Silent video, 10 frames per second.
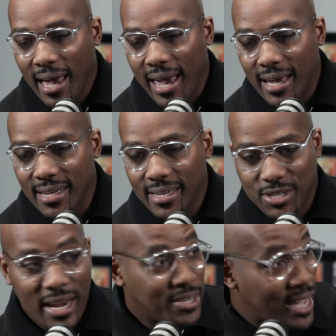And
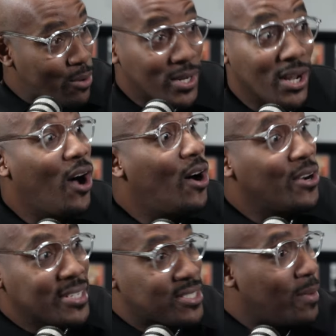shout out to Edward
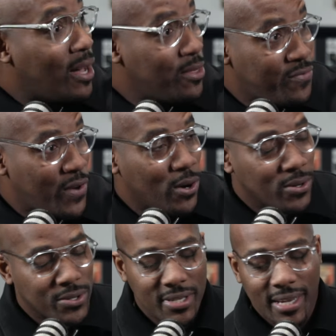Long and some other folks.